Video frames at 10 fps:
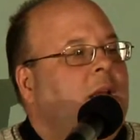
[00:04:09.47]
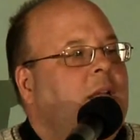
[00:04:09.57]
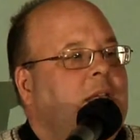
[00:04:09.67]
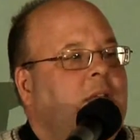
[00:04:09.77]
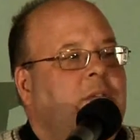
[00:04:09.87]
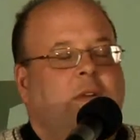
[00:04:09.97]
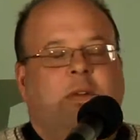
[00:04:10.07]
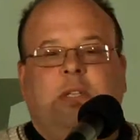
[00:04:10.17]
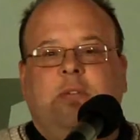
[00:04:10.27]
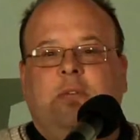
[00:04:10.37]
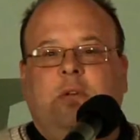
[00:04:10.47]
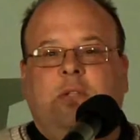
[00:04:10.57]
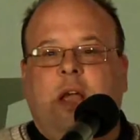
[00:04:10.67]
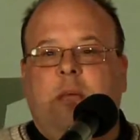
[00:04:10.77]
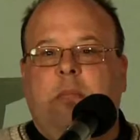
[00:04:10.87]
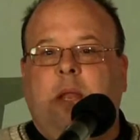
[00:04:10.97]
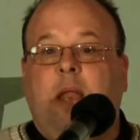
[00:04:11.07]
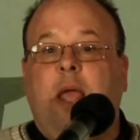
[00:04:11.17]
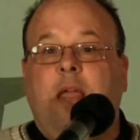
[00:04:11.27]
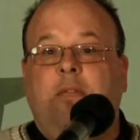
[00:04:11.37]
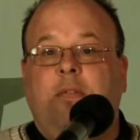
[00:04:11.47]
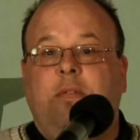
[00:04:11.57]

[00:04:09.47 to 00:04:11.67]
a difficult, difficult time in my life.